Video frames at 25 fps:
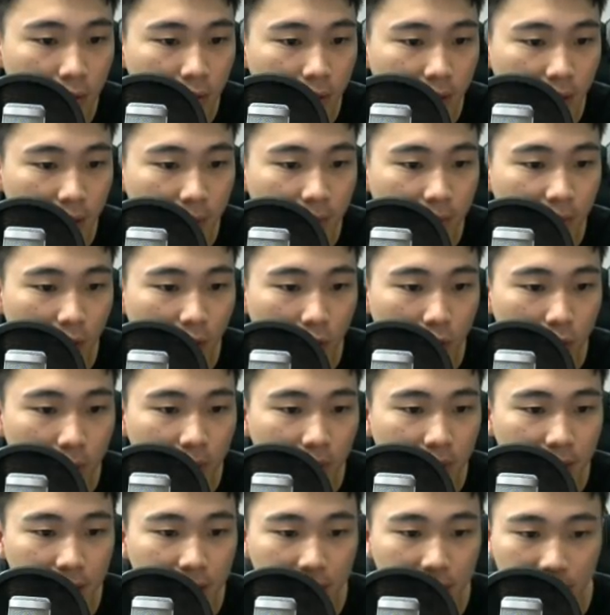game volume
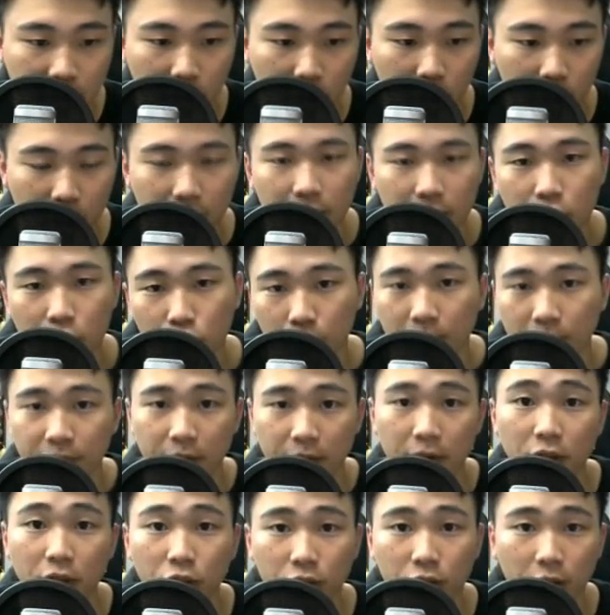already. This should be
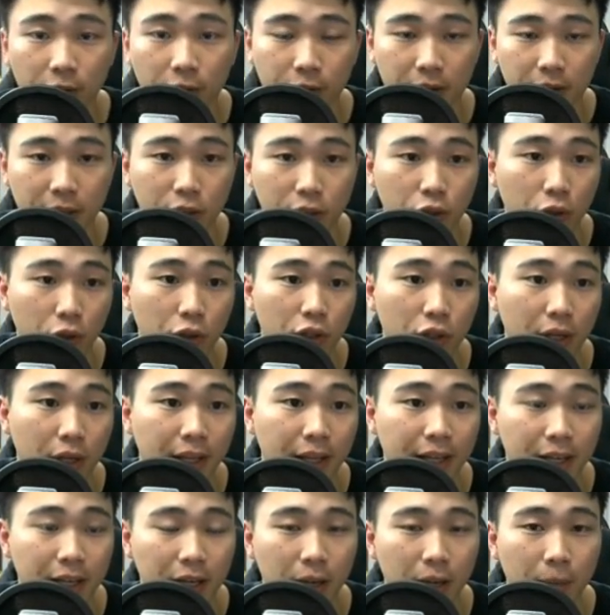very soft already, so you can
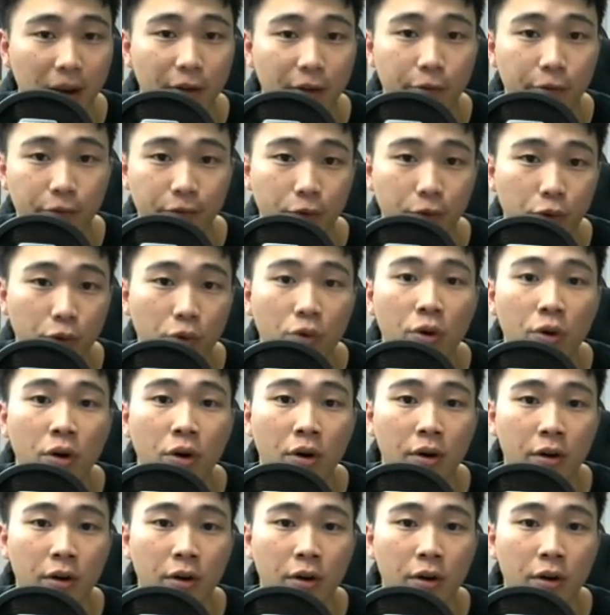hear my full